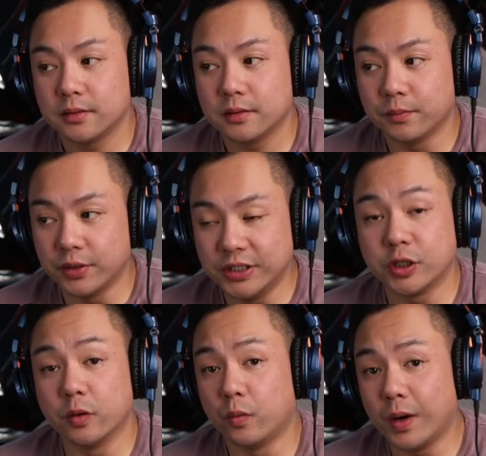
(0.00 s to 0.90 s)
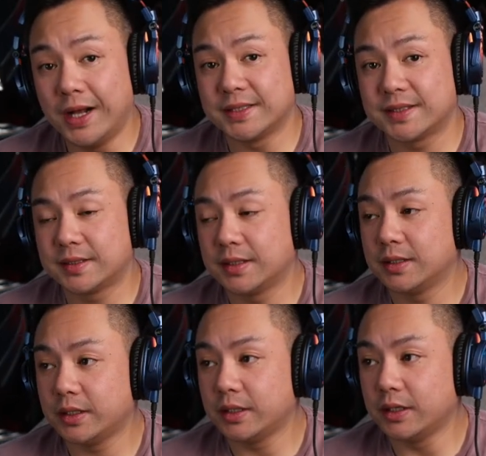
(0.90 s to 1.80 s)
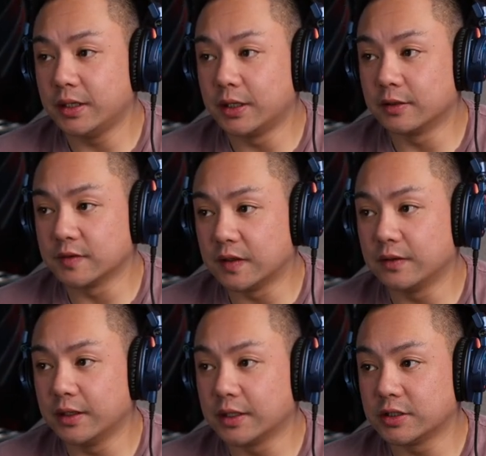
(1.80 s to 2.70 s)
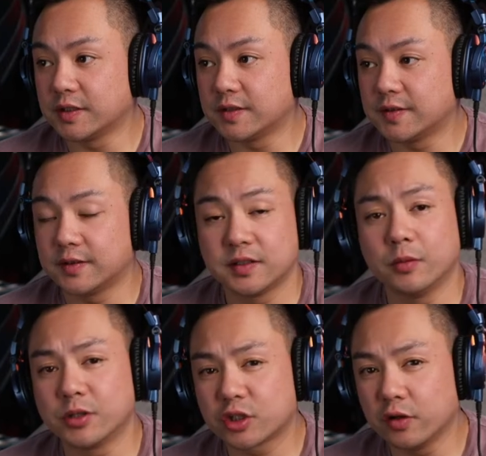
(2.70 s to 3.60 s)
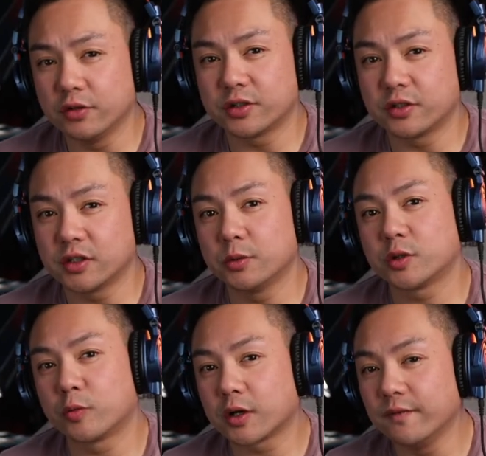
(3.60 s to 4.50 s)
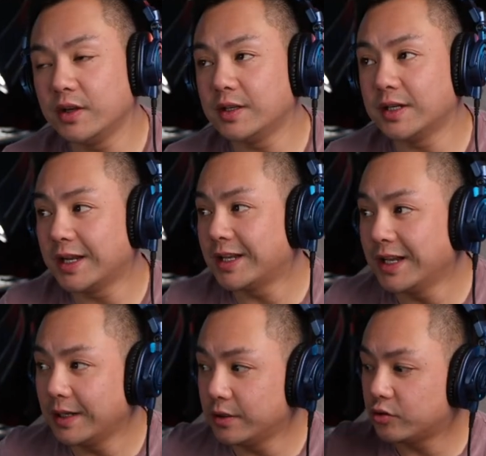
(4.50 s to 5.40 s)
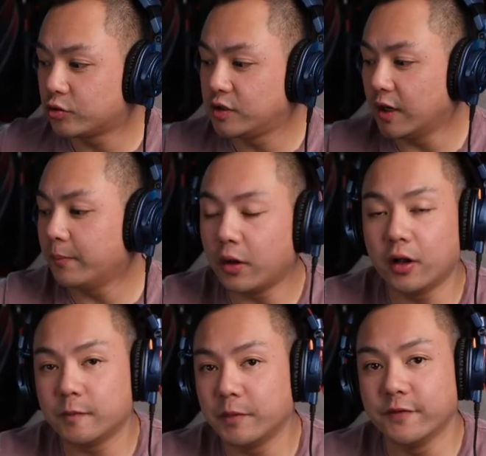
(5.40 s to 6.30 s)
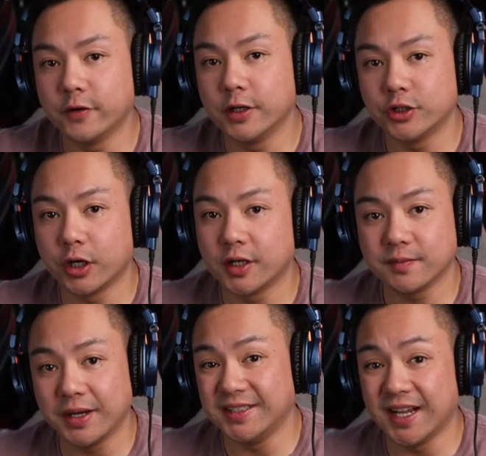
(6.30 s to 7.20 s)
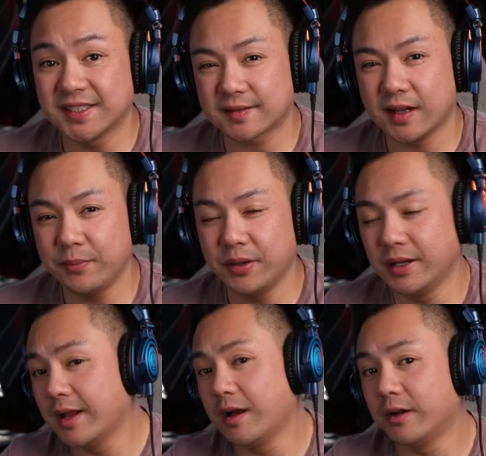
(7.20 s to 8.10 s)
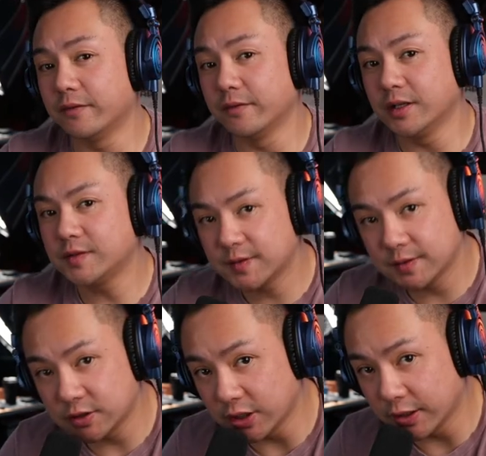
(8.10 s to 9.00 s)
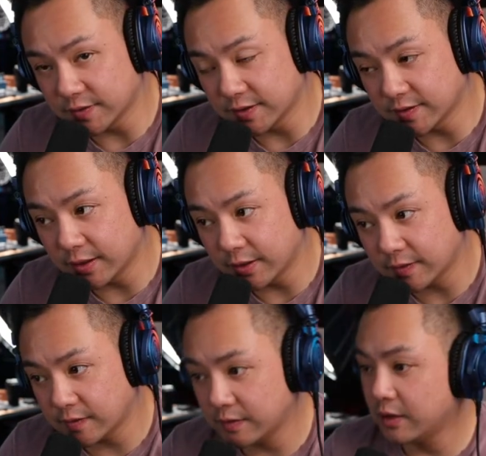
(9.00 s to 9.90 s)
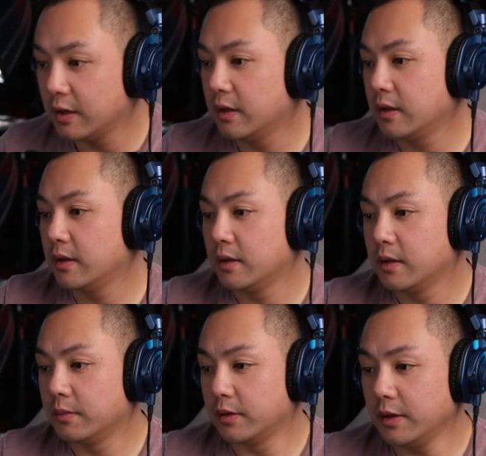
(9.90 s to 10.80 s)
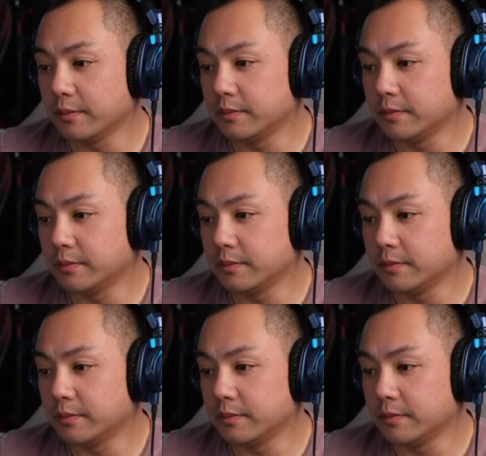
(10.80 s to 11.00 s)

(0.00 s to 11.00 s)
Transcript: Blade Show West here in Salt Lake, it's just so much closer, so much more convenient. I can dump all of my footage onto my desktop and edit off of this. Shout outs to Zydex. But yeah.